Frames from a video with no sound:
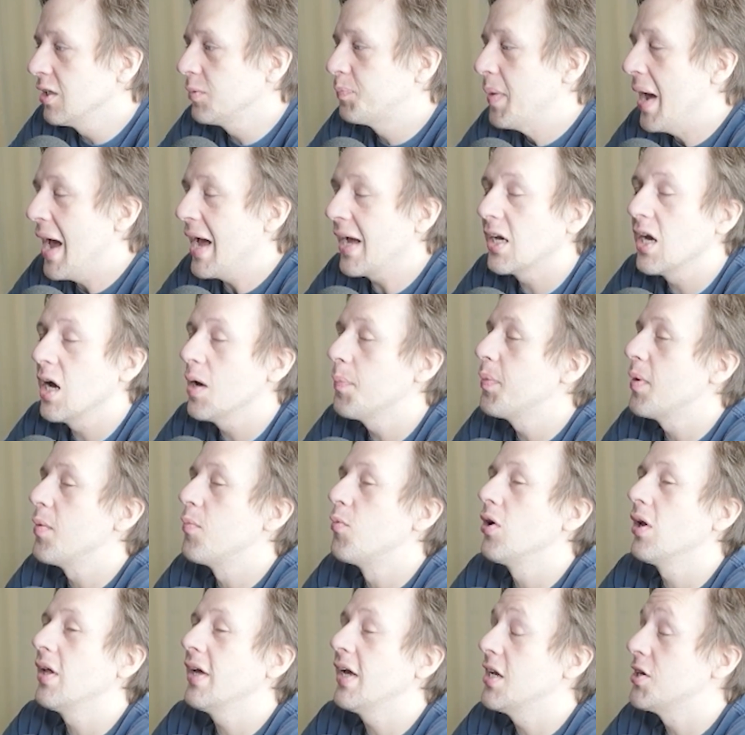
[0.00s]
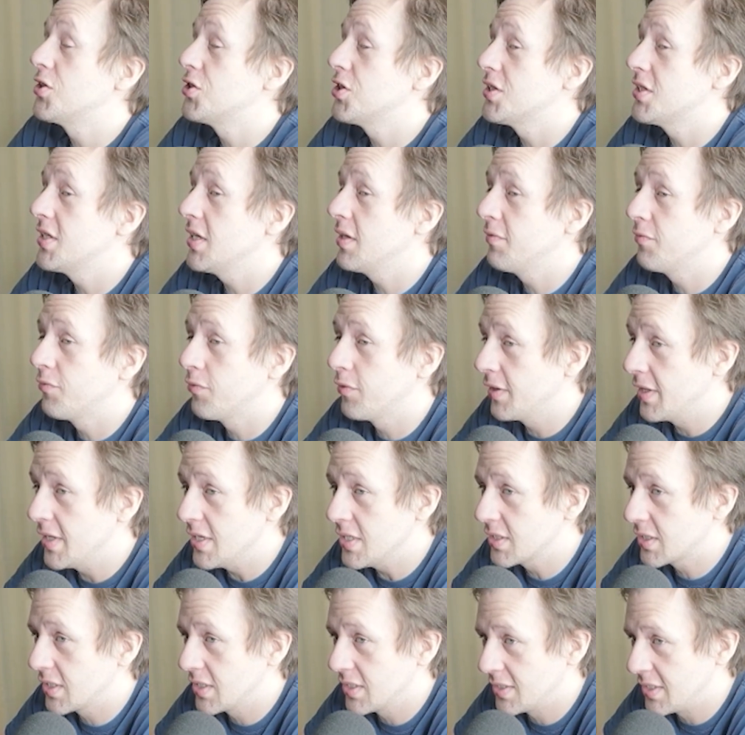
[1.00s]
backup. I'm really interested for
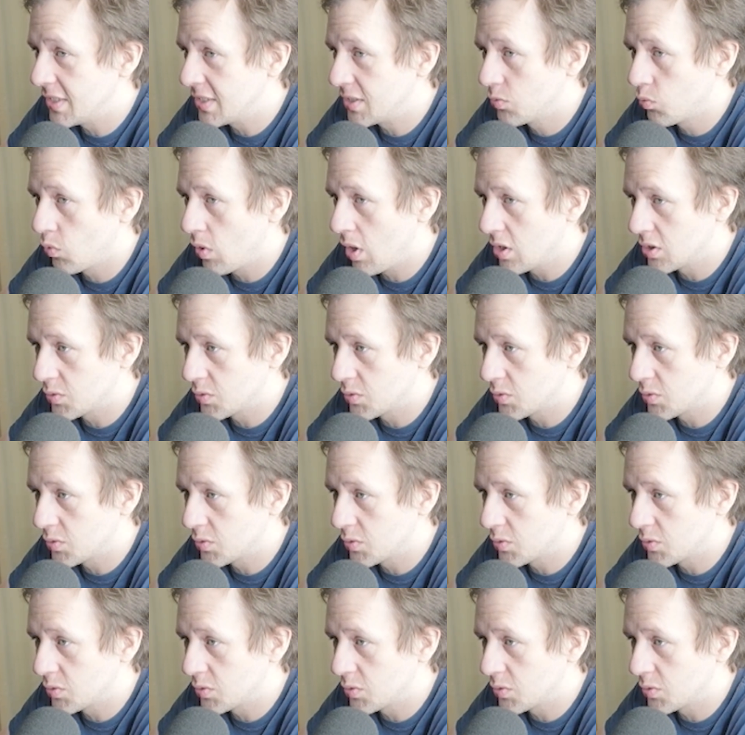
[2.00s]
this because this is what I was